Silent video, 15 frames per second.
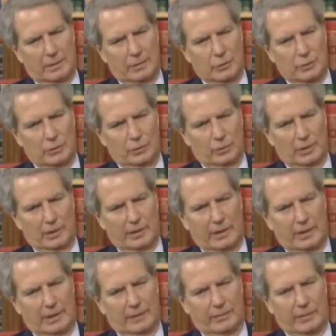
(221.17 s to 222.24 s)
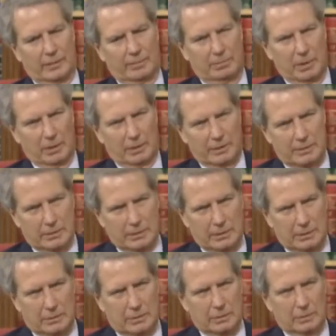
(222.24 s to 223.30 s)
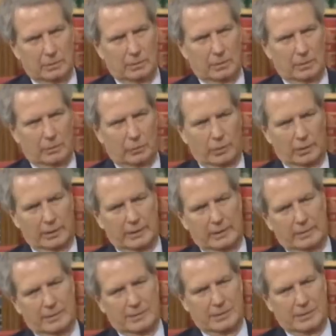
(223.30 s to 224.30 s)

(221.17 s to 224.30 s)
You really have the ability to really